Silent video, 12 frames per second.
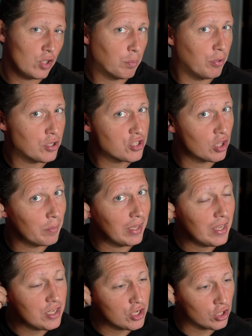You push them
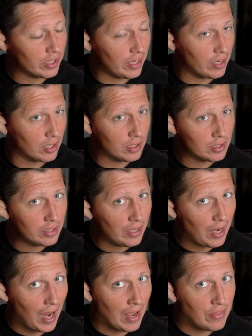in your ear
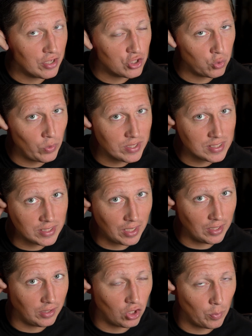and then twist it
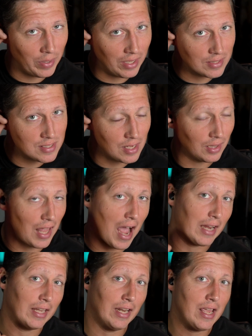a little bit to
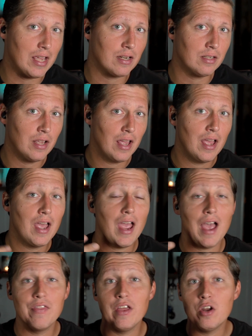lock it in,
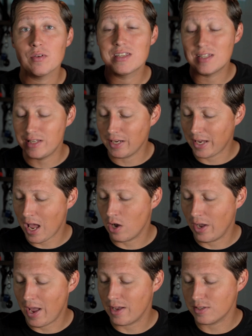and they don't stick out
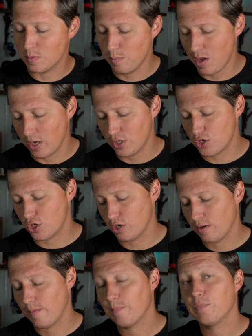as much
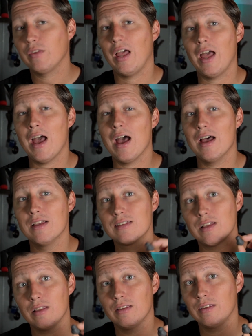as
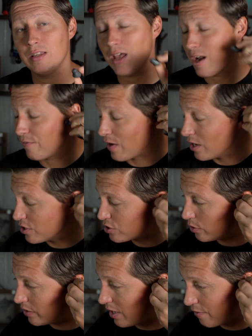the edifiers
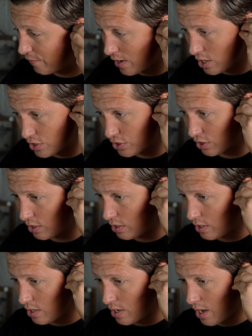do. The edifiers,
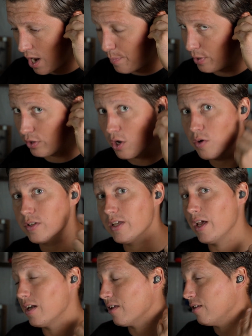I put those
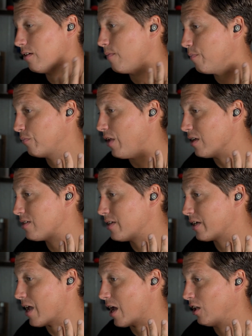in, they
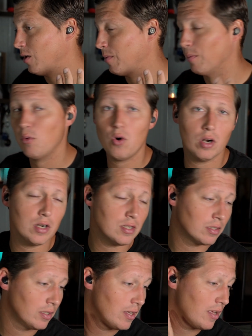stick out a little bit more.
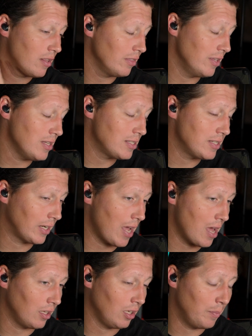These stick
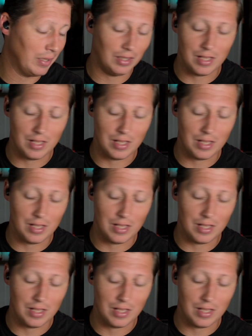out a little bit